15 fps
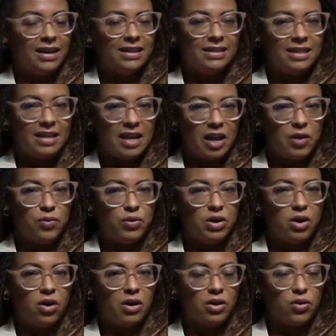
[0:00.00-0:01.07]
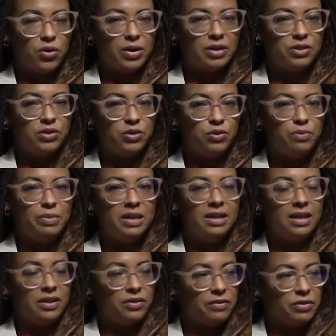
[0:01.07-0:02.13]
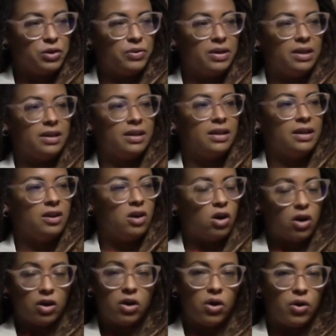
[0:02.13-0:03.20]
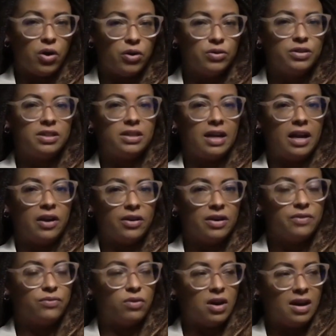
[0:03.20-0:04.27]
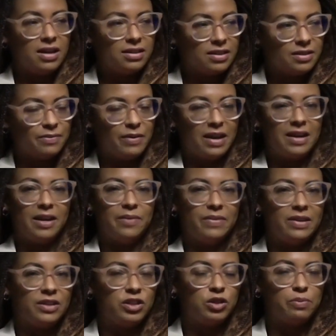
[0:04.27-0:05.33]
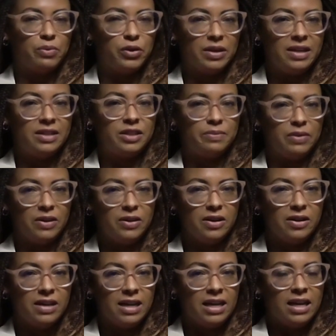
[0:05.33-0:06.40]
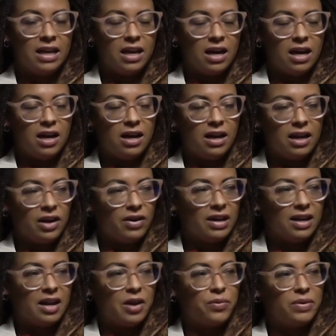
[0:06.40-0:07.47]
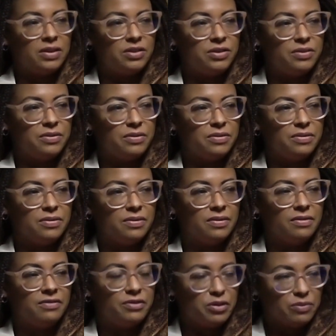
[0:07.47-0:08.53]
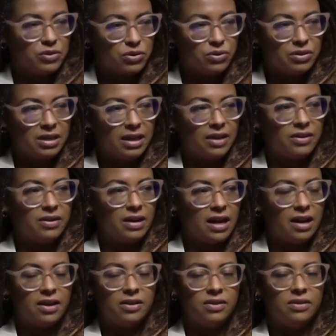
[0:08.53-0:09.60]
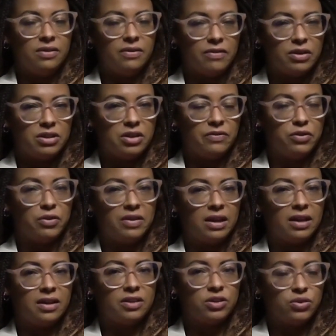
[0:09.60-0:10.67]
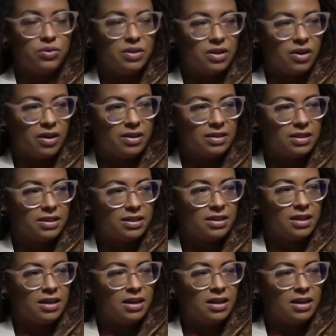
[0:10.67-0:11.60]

Today we are going to be interviewing our co-host, Aaron Ross. My name is Bernice Miller. Aaron and I went to film school together at University of North Carolina School of the Arts.